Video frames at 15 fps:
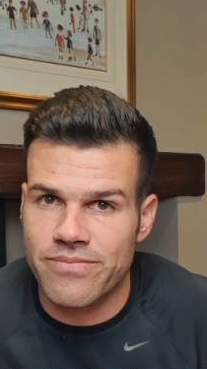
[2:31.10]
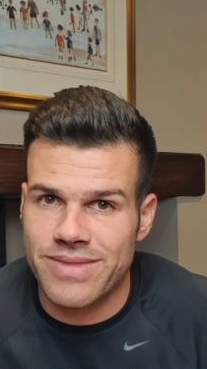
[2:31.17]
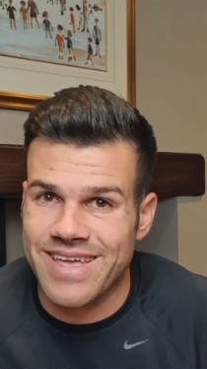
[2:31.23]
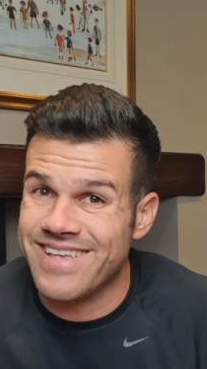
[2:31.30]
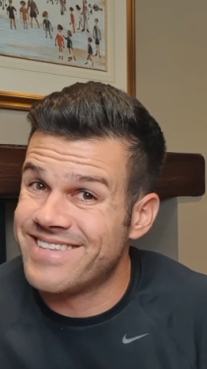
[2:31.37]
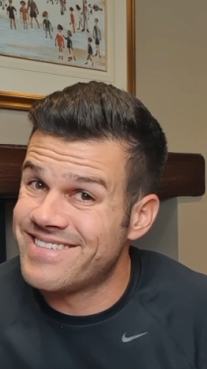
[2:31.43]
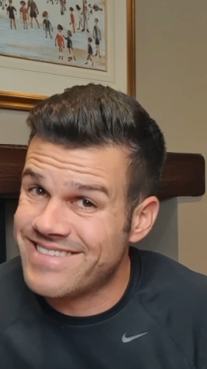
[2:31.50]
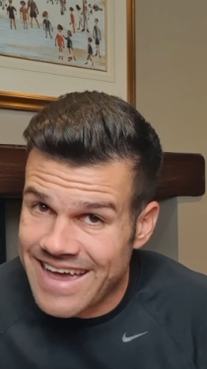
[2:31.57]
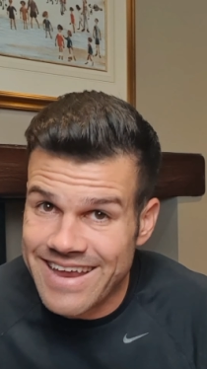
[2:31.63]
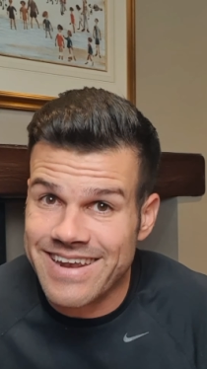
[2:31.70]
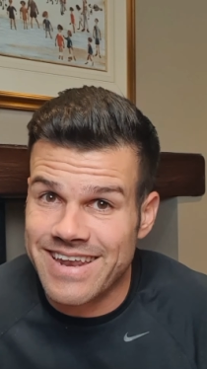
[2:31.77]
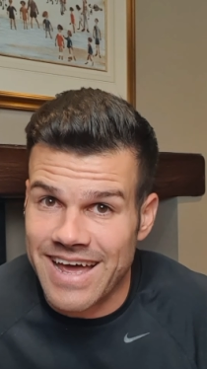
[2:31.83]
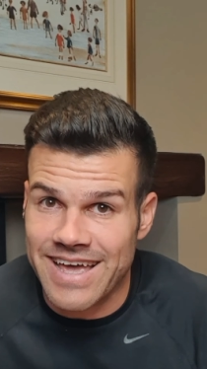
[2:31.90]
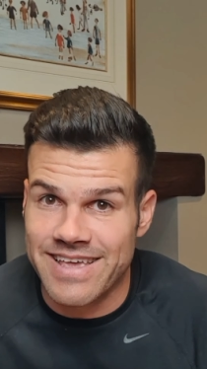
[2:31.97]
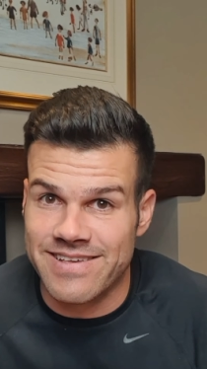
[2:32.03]
it's 10
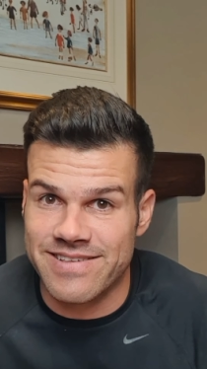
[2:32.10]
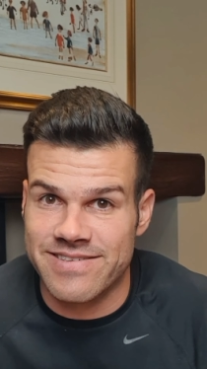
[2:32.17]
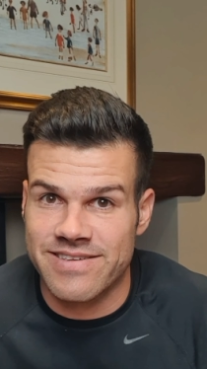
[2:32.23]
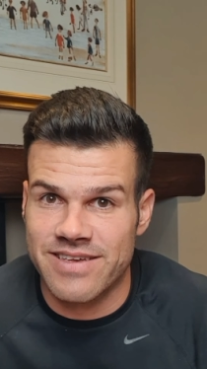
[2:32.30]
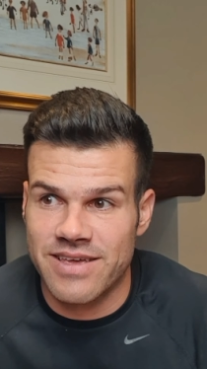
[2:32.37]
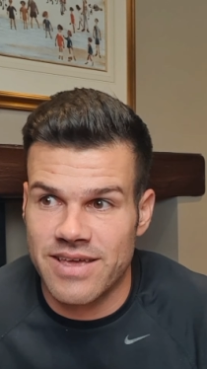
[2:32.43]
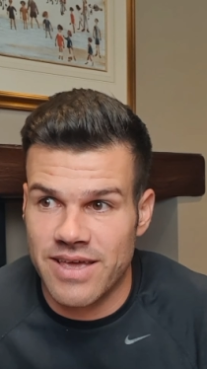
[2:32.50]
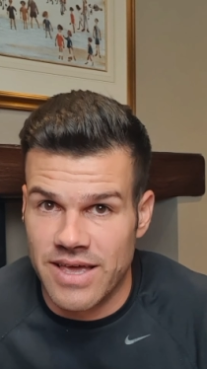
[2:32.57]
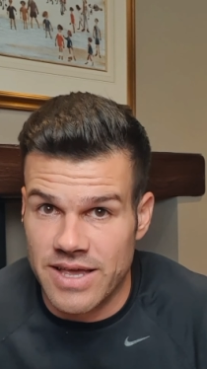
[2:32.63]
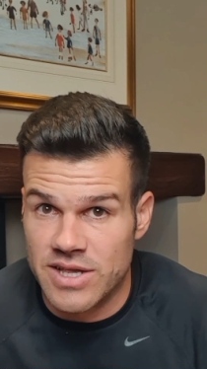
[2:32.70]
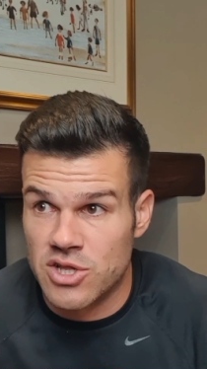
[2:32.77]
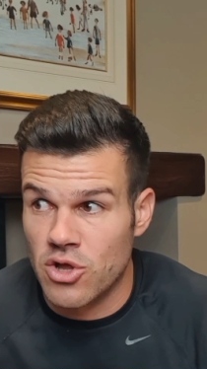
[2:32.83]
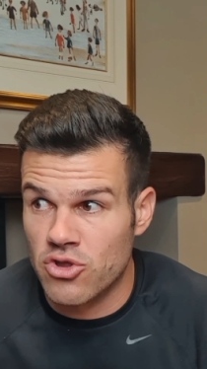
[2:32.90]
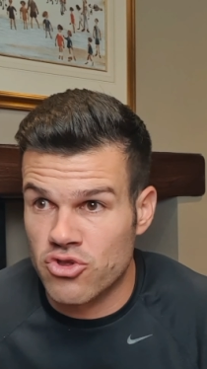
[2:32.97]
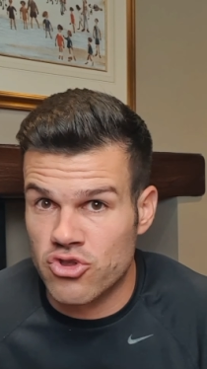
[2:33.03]
days, it's
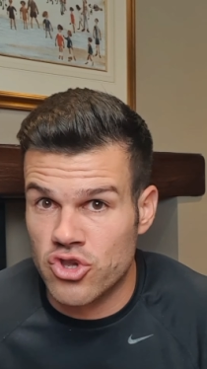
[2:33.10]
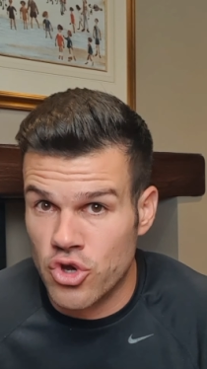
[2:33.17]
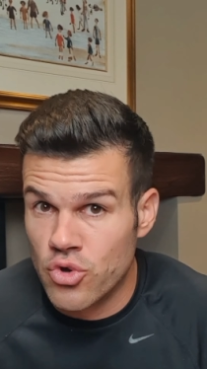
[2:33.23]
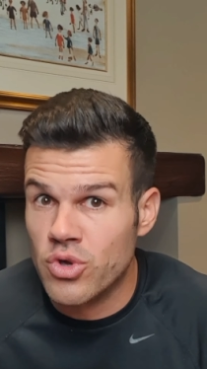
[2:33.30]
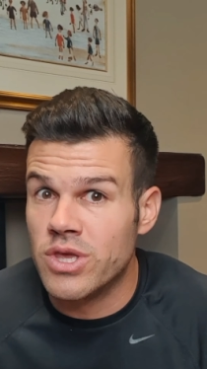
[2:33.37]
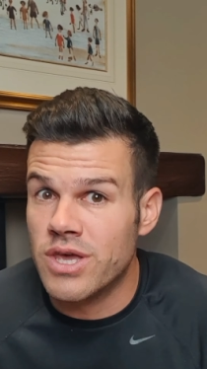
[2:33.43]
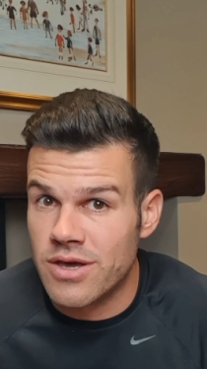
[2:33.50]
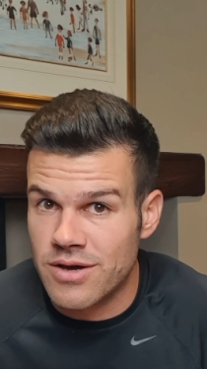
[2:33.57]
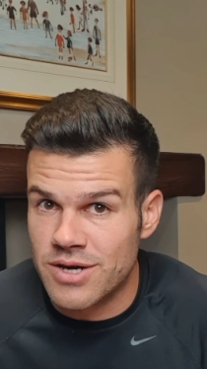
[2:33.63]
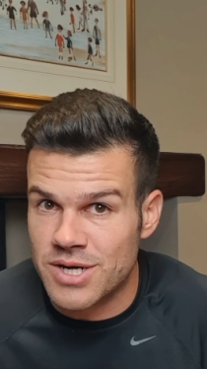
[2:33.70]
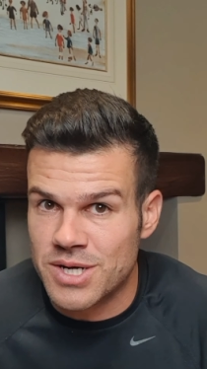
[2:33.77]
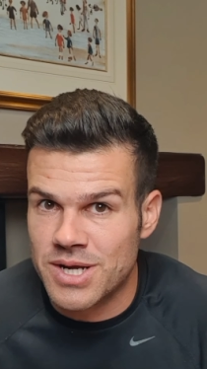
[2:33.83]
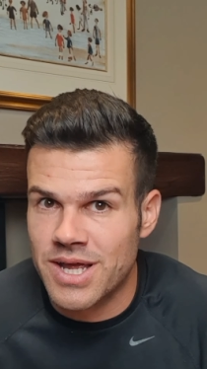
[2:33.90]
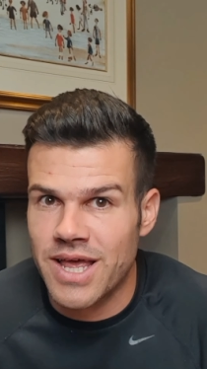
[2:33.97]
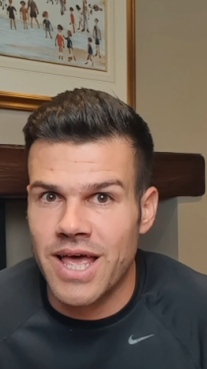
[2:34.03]
not two years.